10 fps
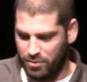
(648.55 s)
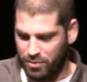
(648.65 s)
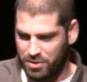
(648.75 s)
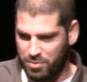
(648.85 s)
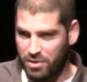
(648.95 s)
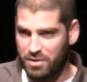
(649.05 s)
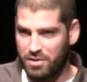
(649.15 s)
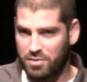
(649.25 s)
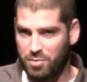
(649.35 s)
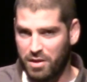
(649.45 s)
Which brings
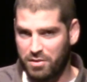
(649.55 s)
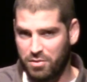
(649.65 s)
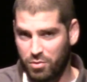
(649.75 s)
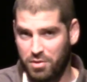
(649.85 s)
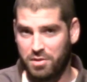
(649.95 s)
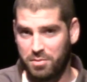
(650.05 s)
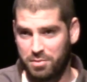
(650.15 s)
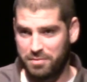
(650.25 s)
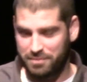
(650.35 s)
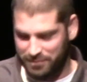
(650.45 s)
us back to worship.
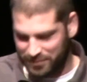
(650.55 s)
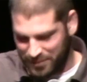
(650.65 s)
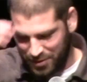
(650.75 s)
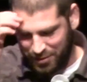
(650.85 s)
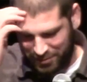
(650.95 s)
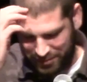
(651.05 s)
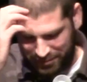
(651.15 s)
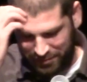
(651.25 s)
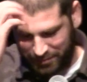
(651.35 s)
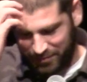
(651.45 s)
So,
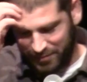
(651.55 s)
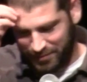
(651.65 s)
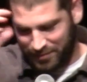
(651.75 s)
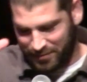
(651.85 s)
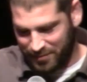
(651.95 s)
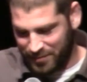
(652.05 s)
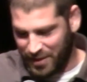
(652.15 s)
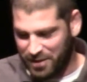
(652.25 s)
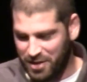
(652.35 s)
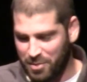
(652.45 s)

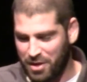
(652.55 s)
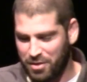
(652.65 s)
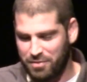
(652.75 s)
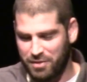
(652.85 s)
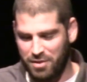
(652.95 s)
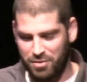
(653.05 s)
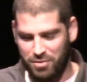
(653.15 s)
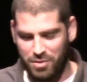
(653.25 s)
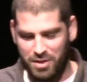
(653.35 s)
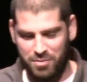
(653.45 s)
that came out of, I don't
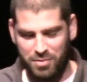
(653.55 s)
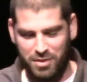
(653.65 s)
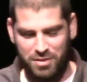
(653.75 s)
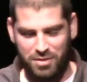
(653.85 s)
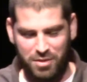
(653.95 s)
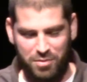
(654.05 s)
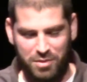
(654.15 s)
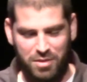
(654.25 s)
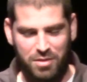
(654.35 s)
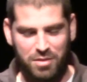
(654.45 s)
know what, but it started
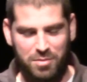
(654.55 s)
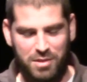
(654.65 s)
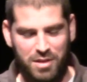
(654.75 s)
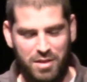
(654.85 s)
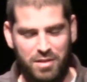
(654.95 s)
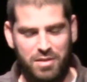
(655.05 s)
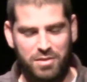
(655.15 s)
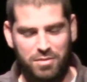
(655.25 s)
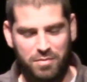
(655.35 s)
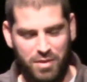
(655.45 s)
with Tariq Ramadan and
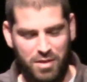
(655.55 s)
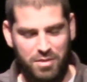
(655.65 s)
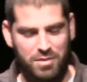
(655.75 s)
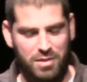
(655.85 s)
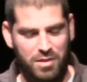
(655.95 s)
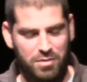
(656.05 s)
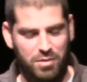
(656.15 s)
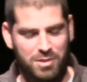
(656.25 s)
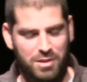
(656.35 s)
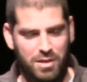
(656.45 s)
his father, Saeed
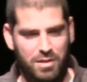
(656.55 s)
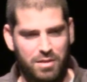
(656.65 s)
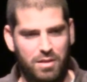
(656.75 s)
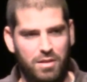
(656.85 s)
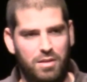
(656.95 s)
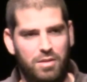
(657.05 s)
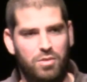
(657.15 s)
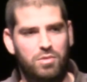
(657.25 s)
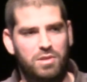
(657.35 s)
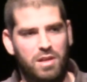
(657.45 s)
Ramadan,
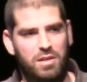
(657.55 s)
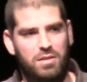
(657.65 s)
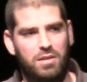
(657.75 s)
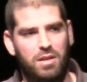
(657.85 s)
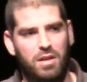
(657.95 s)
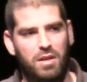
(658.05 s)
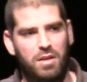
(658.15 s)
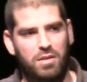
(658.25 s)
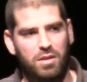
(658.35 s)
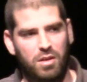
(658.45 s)
who said
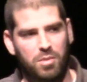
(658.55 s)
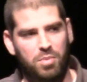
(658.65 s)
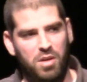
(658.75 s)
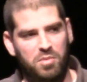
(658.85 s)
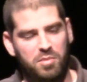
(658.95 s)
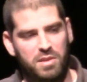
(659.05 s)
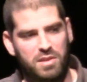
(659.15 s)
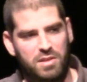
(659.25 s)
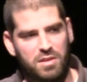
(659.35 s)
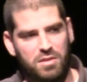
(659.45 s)
that our problem is
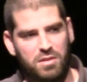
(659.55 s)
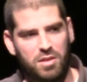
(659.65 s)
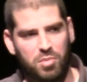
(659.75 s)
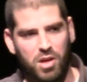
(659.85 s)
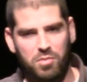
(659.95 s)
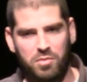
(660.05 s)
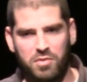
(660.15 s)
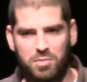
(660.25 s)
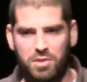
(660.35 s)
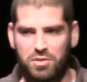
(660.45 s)
essentially a problem
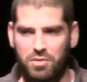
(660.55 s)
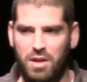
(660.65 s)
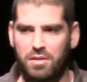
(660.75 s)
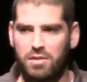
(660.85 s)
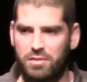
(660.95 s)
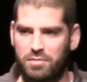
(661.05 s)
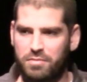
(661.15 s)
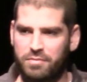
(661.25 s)
of spirituality.